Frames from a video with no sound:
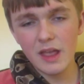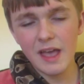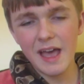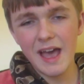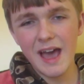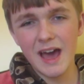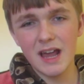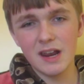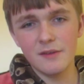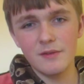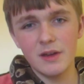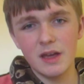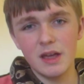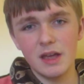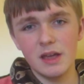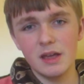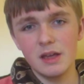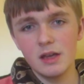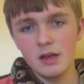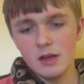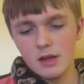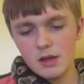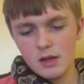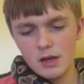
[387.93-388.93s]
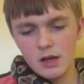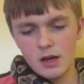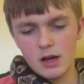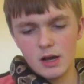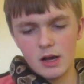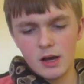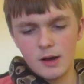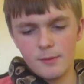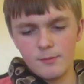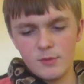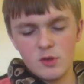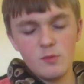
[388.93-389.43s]
out of a
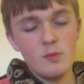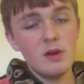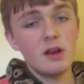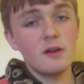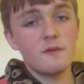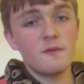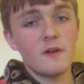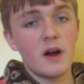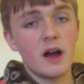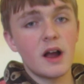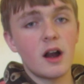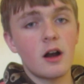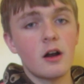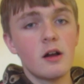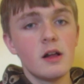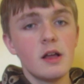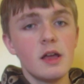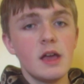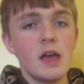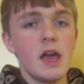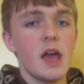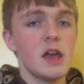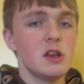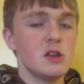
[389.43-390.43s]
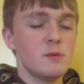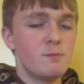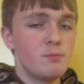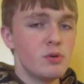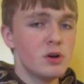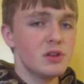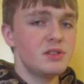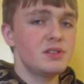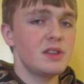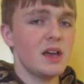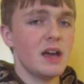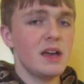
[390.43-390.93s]
humidifier, and you
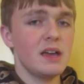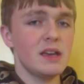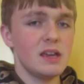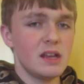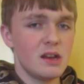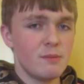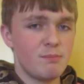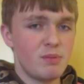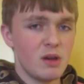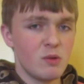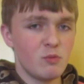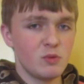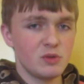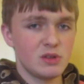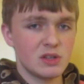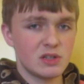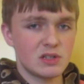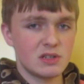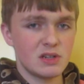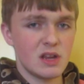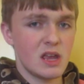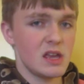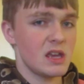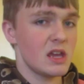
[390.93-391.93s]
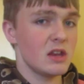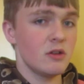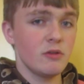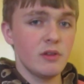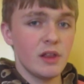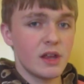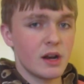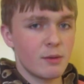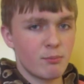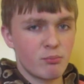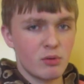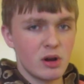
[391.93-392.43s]
put that in a bin with the snake and you
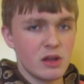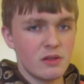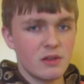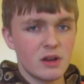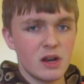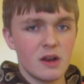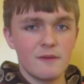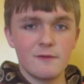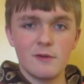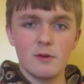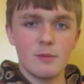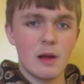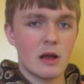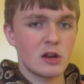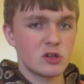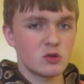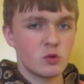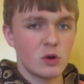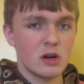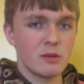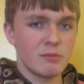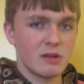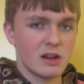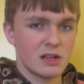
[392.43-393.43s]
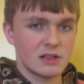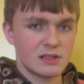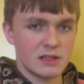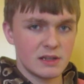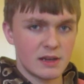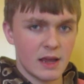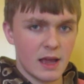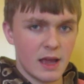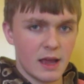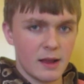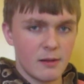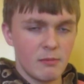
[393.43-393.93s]
let it breathe it in for about 20 minutes a
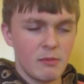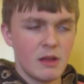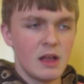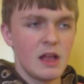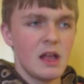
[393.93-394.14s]
day.